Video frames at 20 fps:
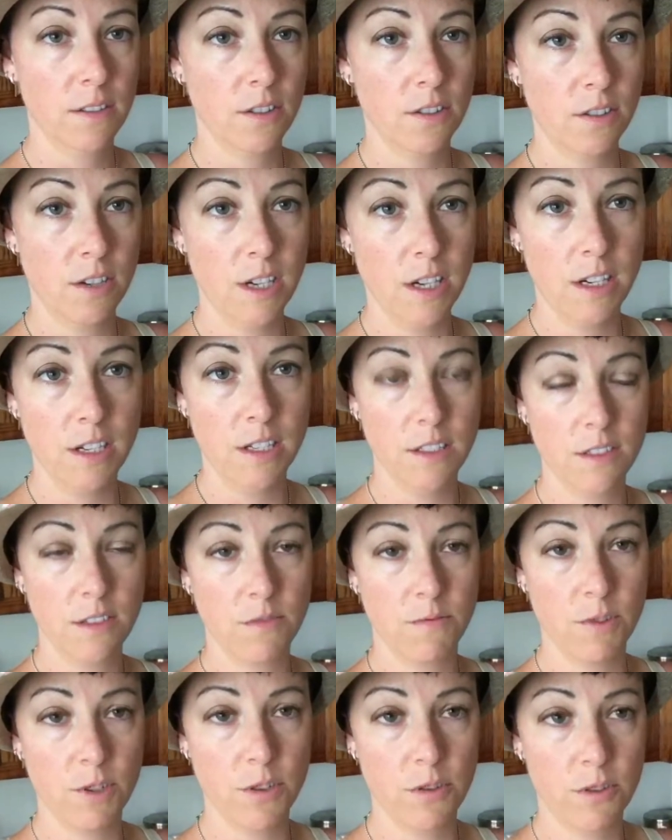
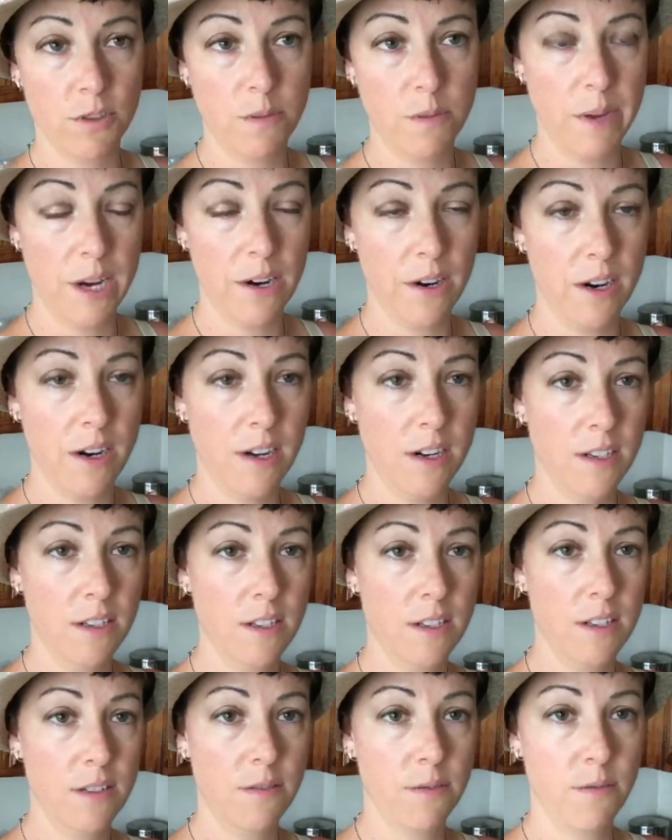greens, roots,
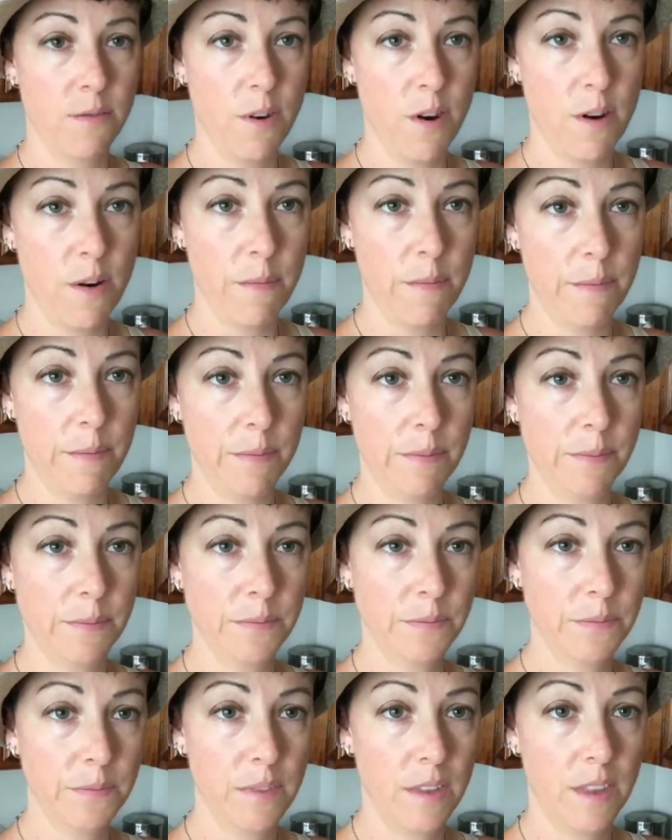berries, from
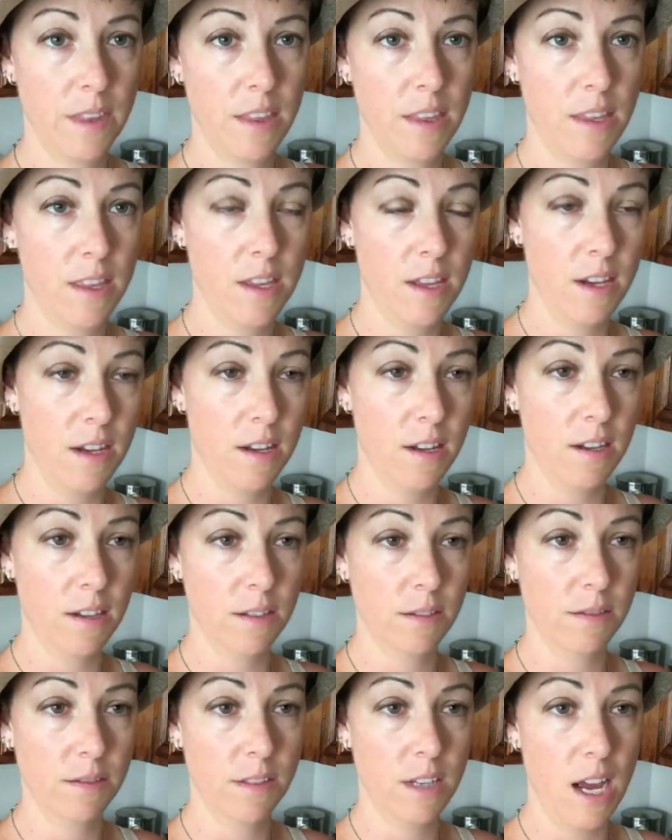
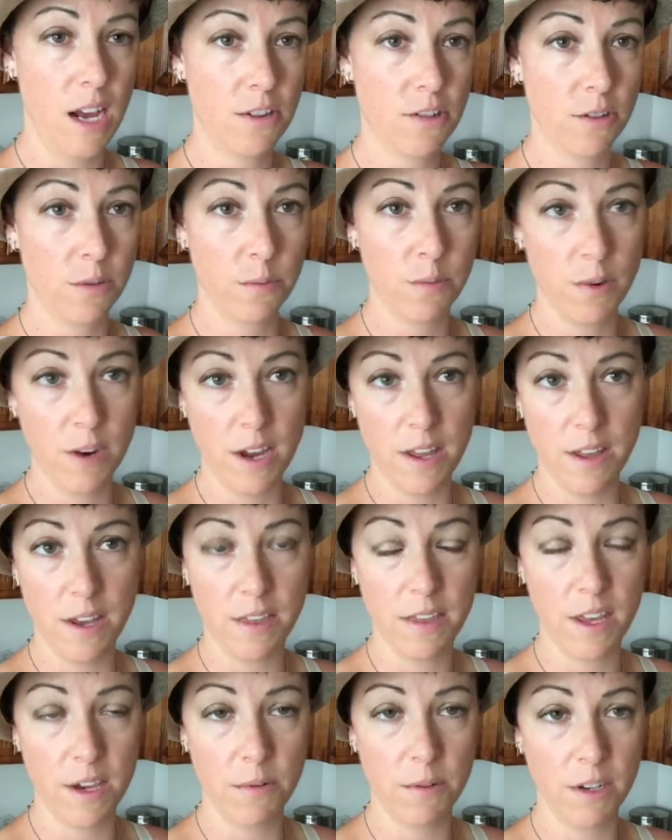the natural prey
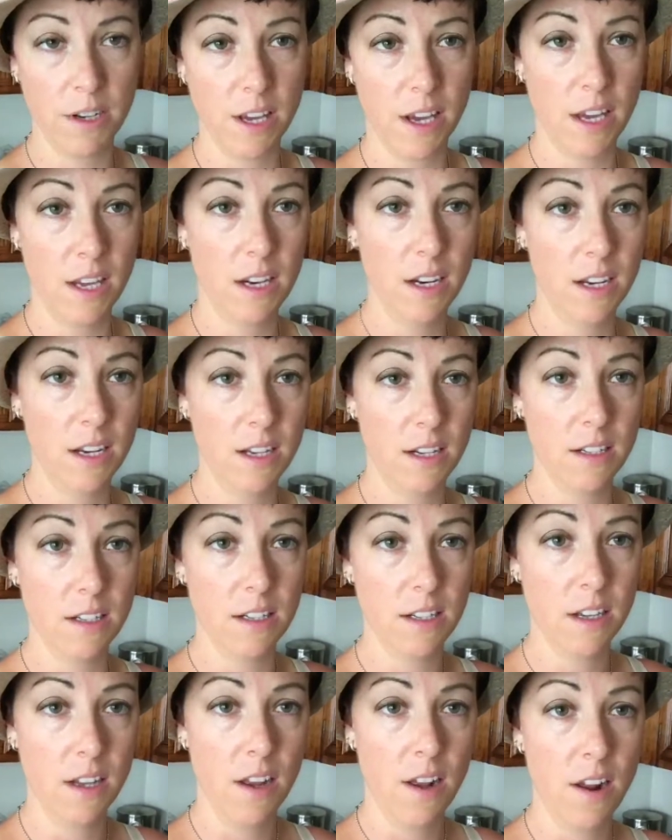that they would get. And
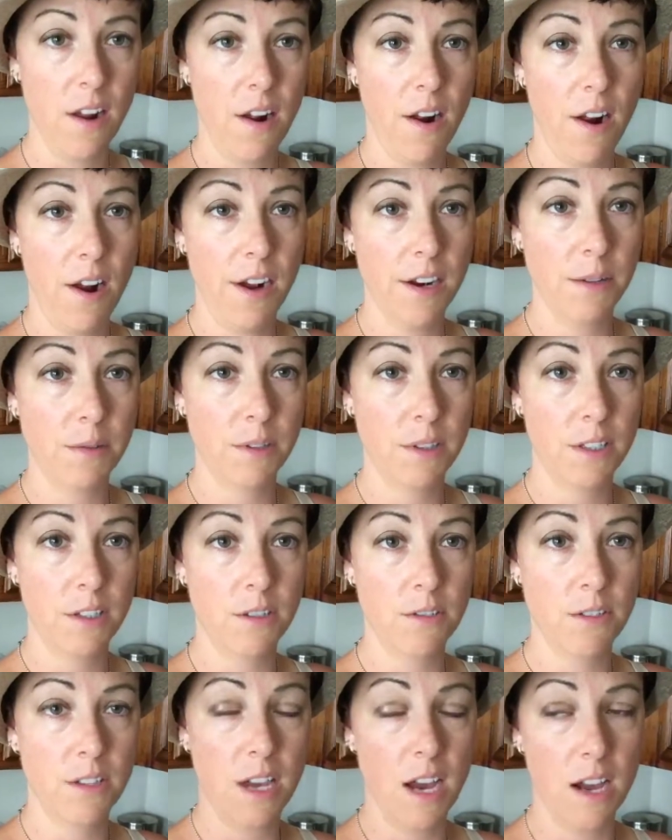anyone that
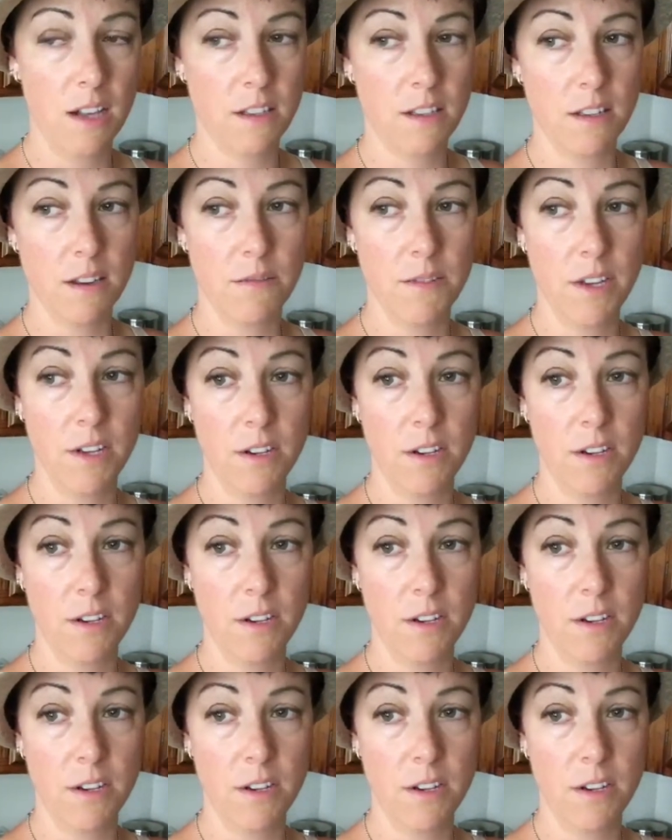knows cats they